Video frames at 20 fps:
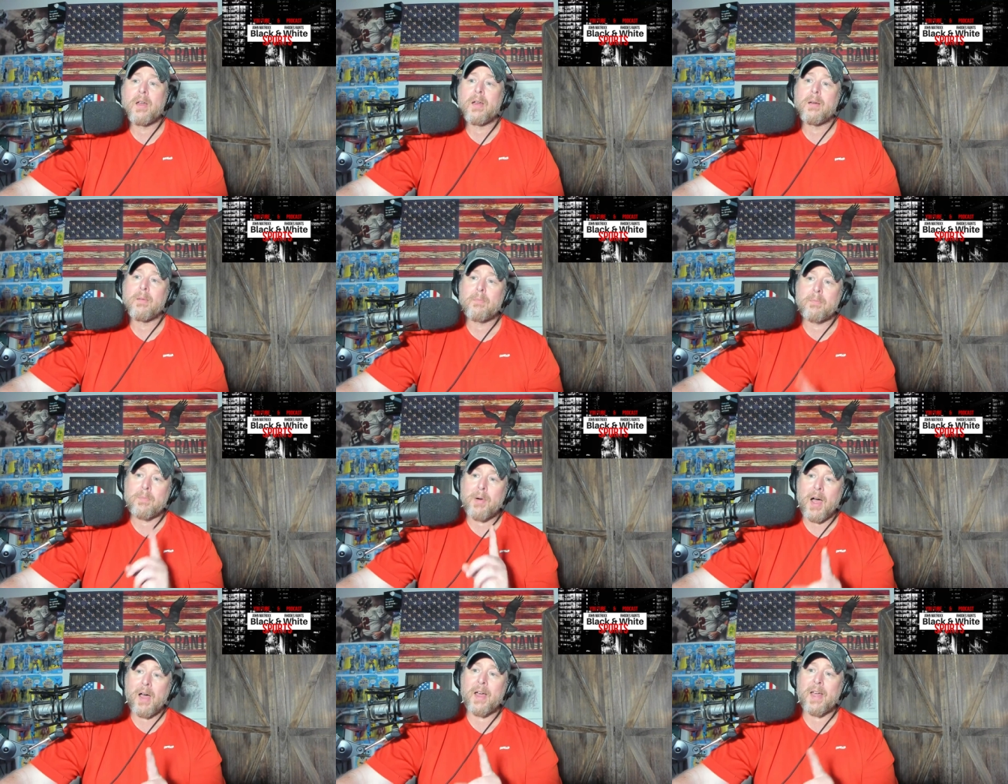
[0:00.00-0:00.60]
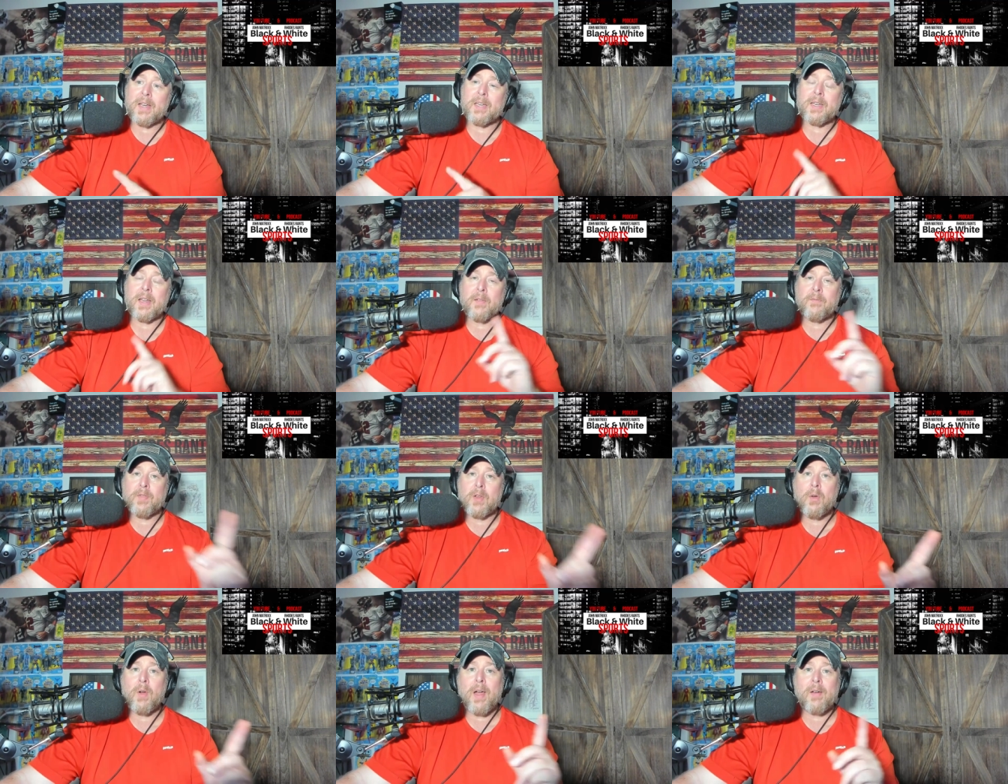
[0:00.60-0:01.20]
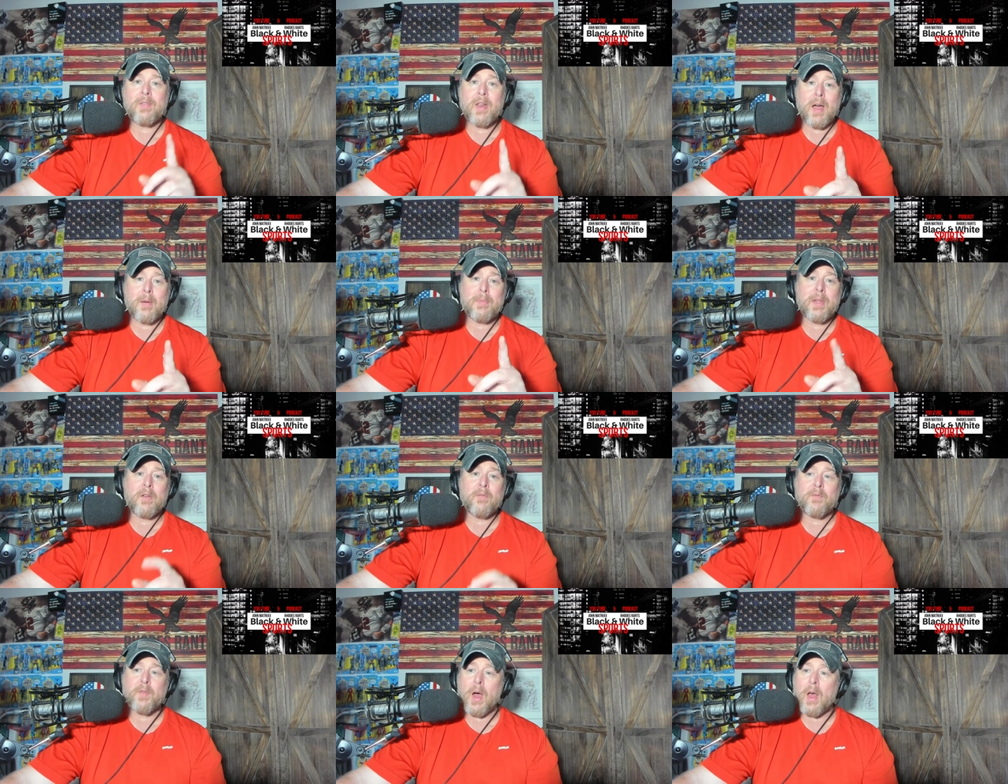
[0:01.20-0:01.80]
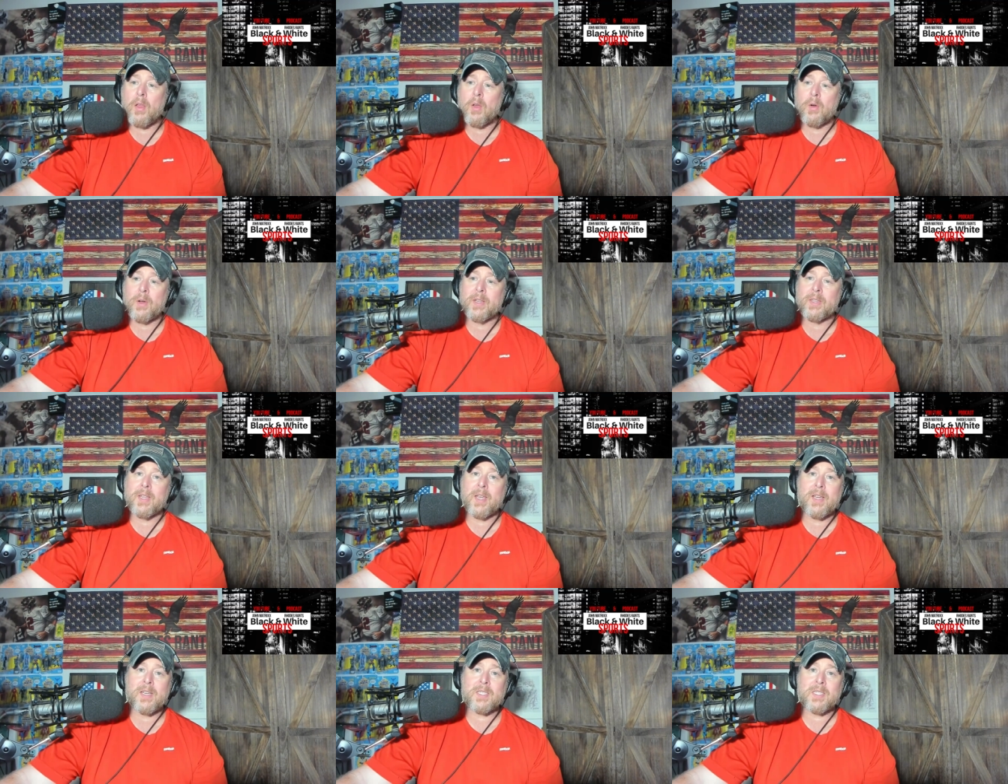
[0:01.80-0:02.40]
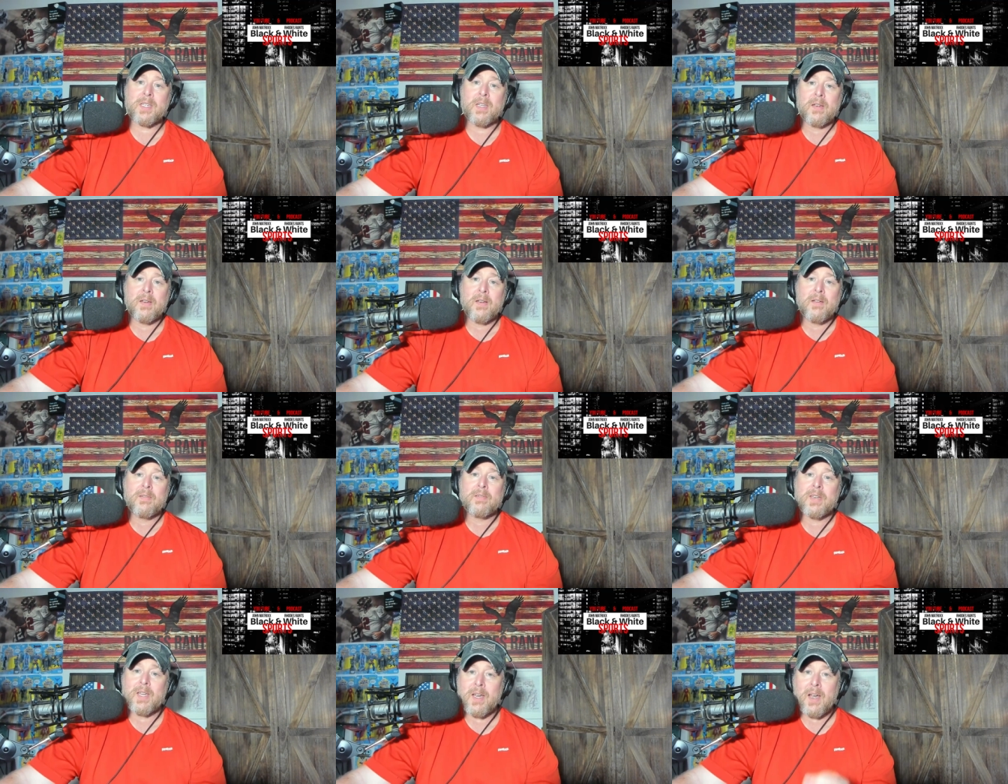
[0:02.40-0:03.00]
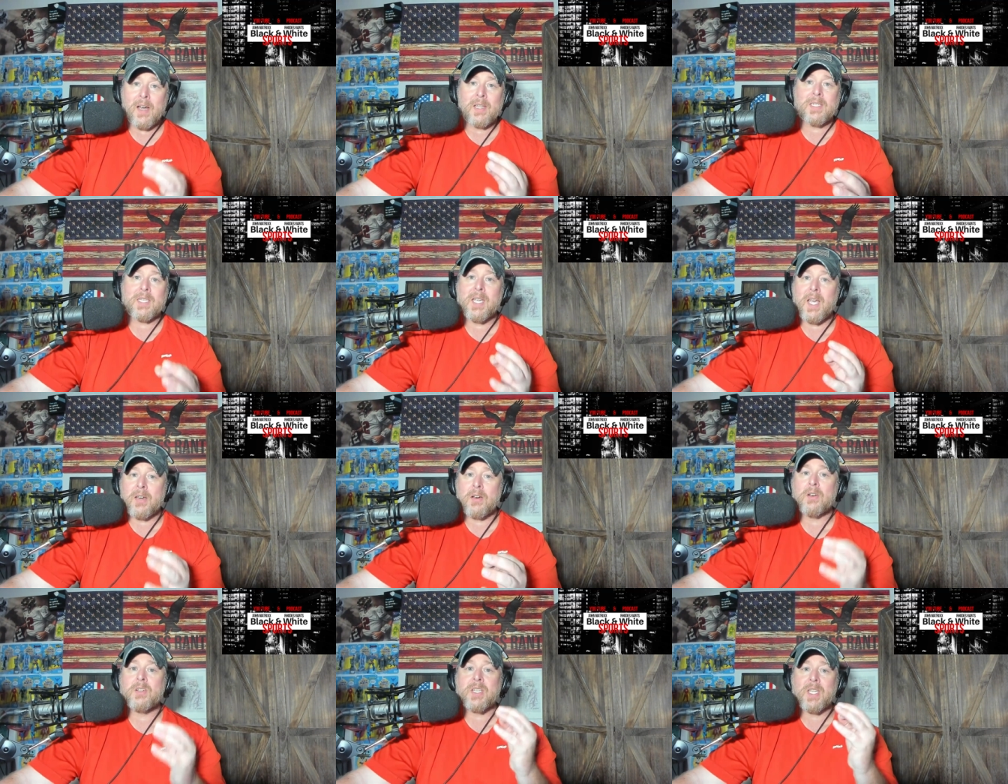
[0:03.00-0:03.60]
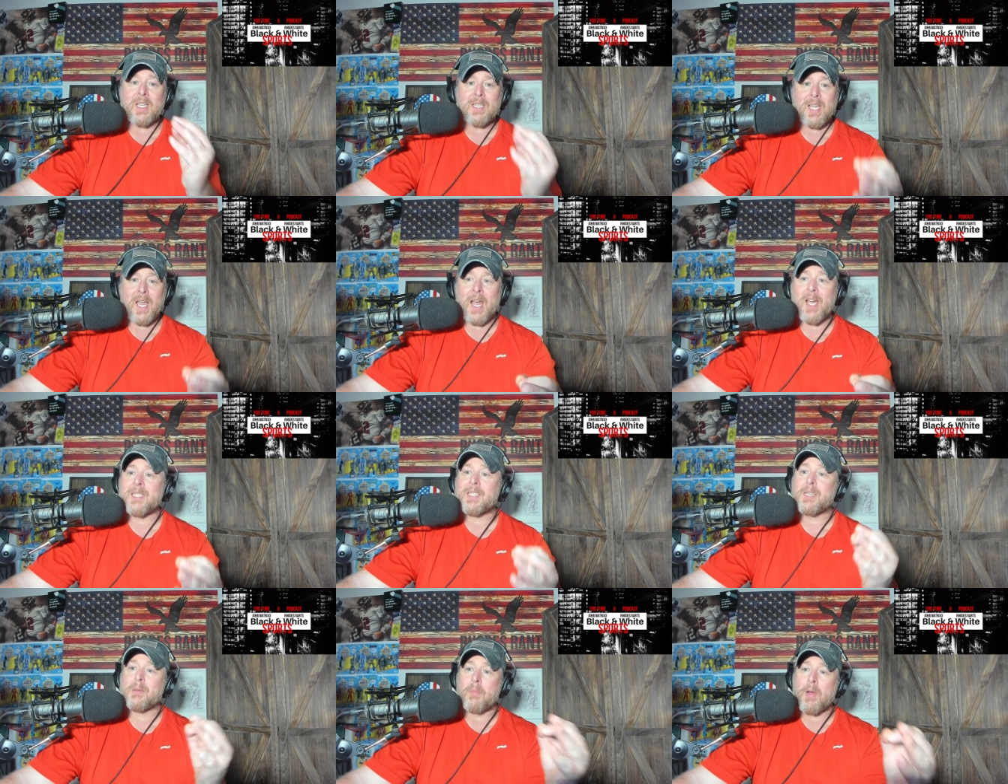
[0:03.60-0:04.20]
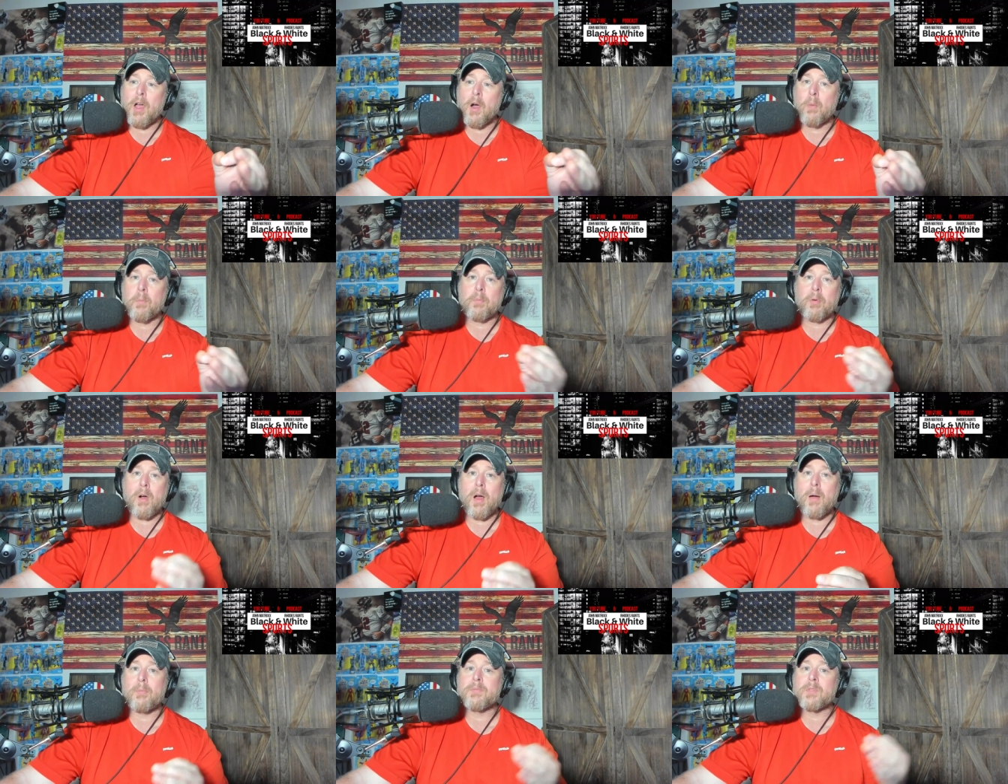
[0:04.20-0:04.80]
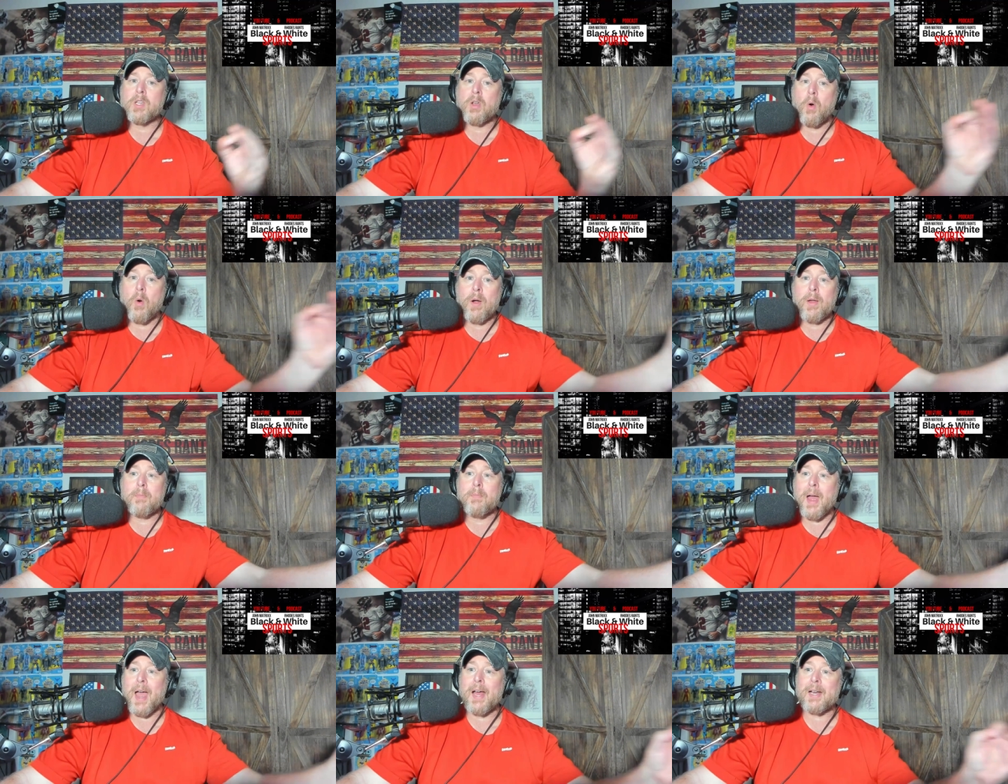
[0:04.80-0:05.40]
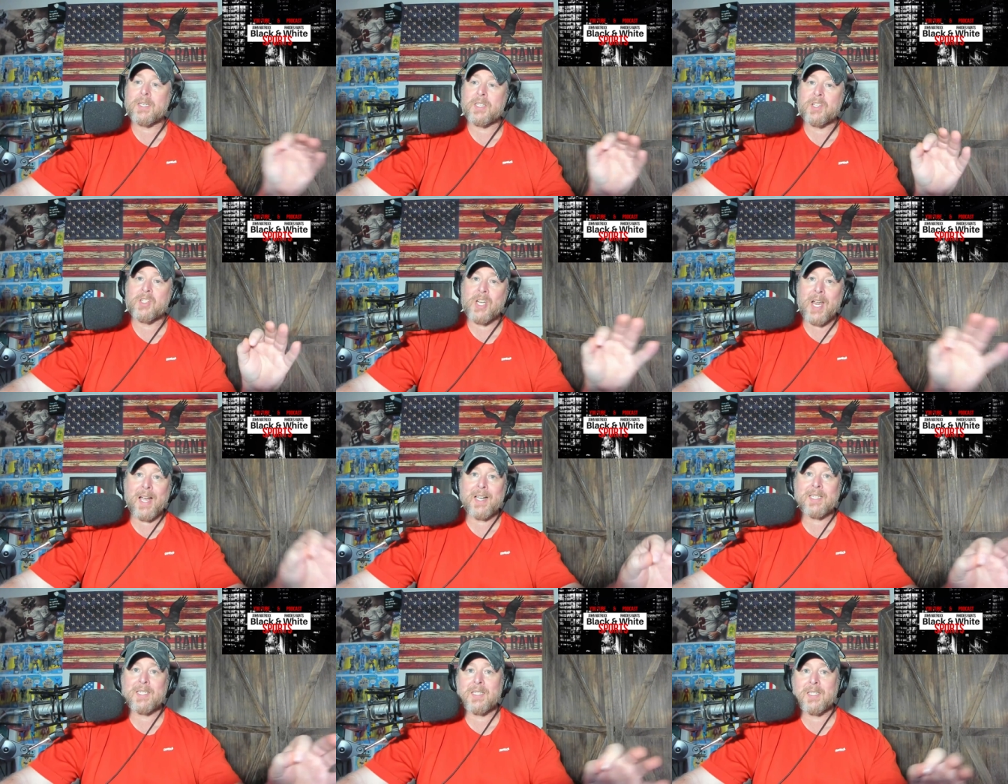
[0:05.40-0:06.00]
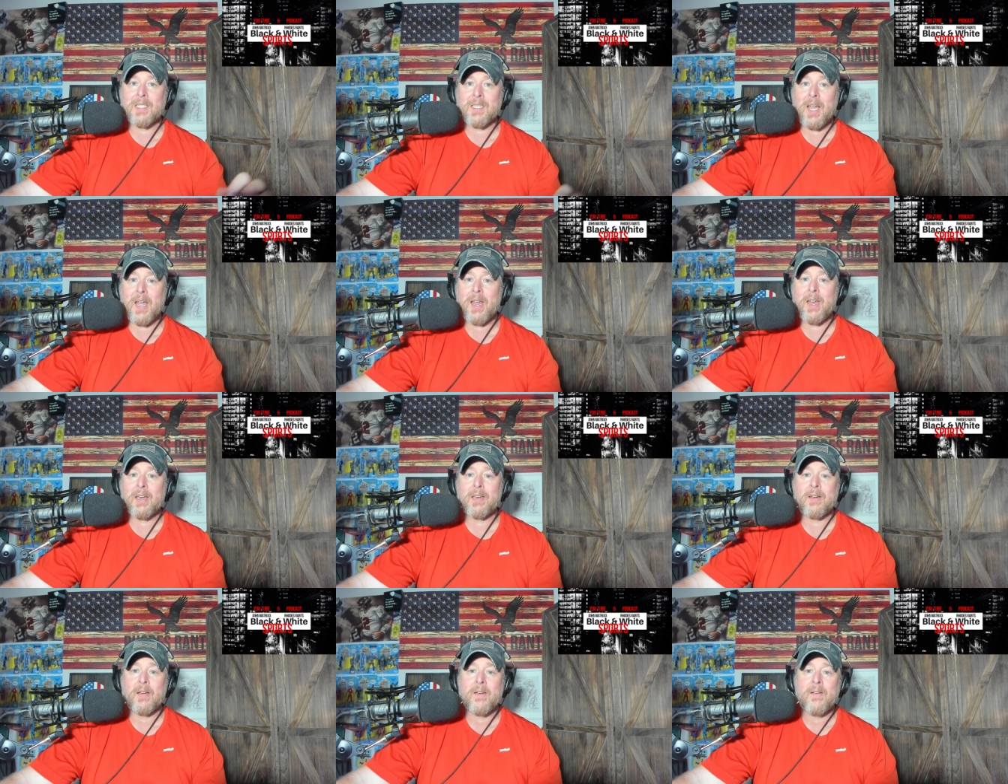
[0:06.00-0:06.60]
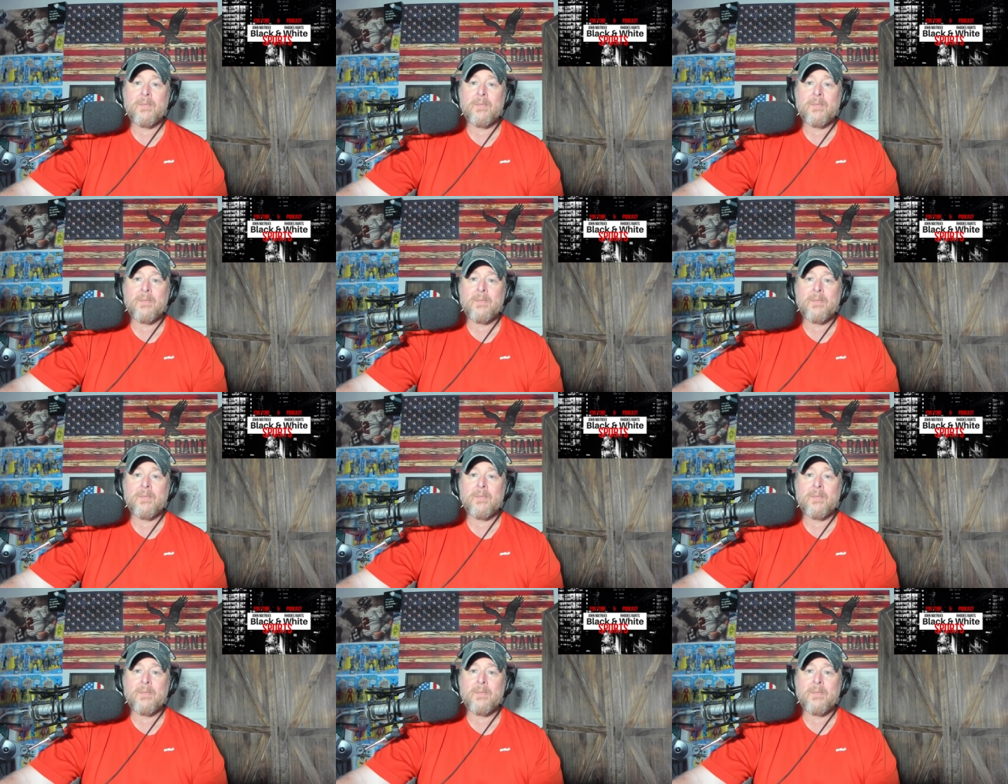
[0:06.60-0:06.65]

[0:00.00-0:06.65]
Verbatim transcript: But if you have not been following this, Deion Sanders has had some health problems going back to Jackson State.